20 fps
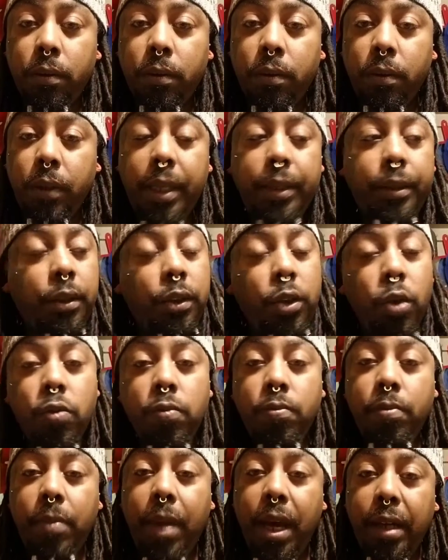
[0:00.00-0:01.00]
It's 2
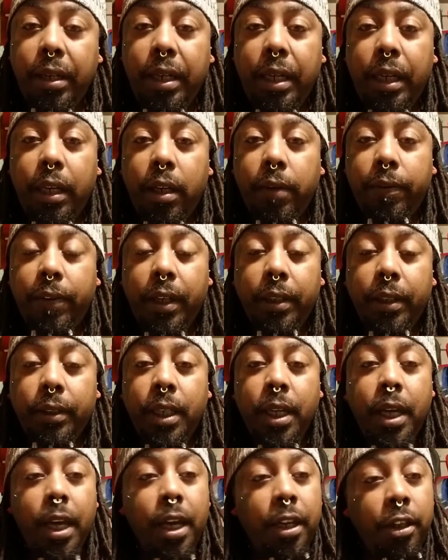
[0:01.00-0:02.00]
million of us.
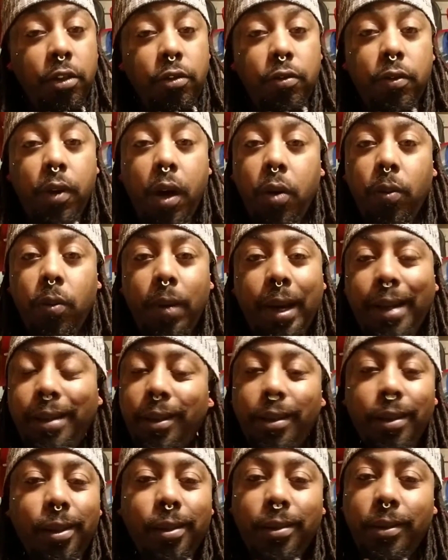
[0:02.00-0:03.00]
And you know what?
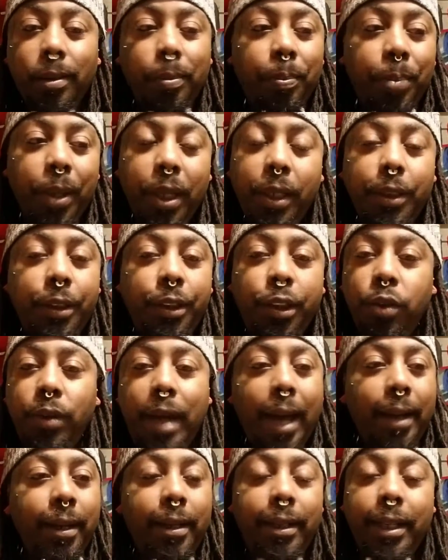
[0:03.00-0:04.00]
The bullets you
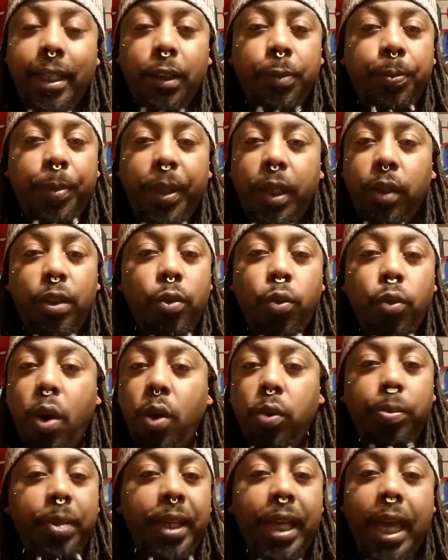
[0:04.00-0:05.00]
got in this building
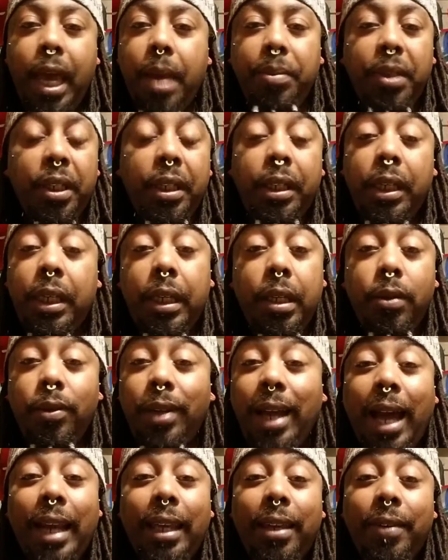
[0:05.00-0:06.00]
won't be able to kill
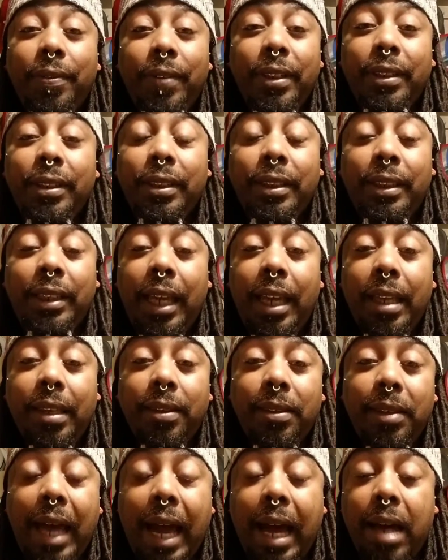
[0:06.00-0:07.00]
not even
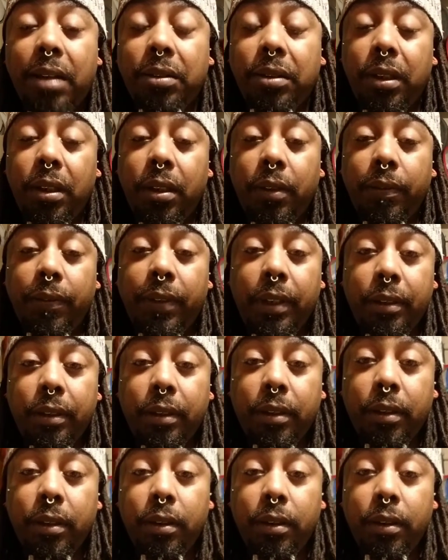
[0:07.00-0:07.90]
10,000 of us.